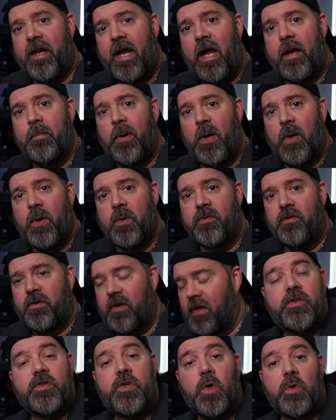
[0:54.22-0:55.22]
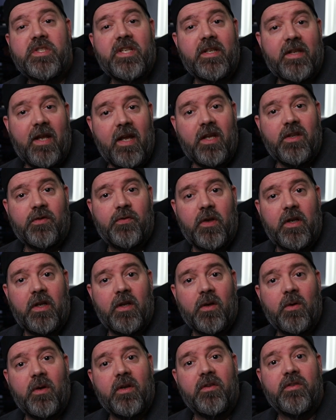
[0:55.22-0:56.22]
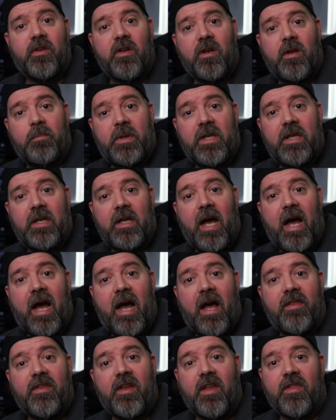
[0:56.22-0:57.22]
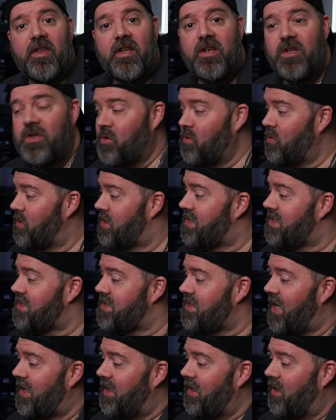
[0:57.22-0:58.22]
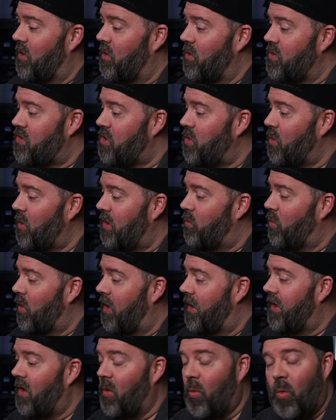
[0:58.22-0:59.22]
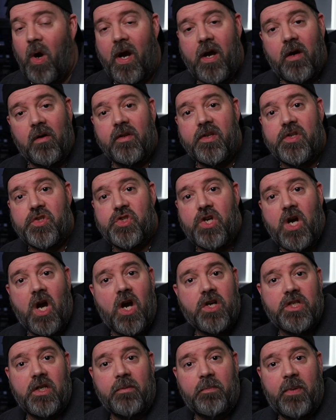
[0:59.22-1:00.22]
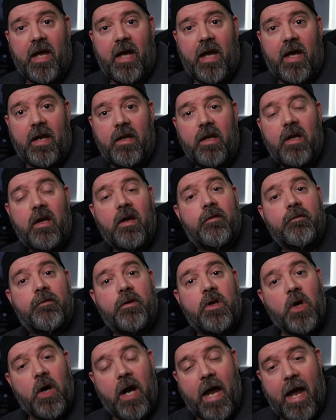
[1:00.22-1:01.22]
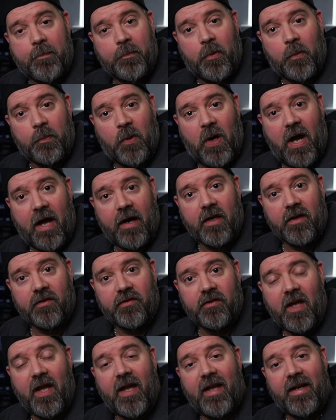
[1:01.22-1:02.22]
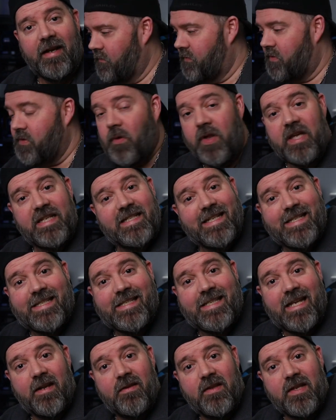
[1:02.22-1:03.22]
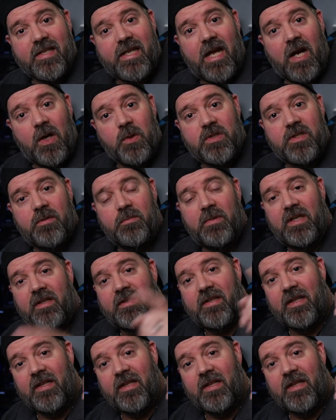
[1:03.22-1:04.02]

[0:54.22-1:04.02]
that I post. So today's video is gonna be on the new Seneo 2-in-1 wireless charging pad for your Apple products. So they did send this out to me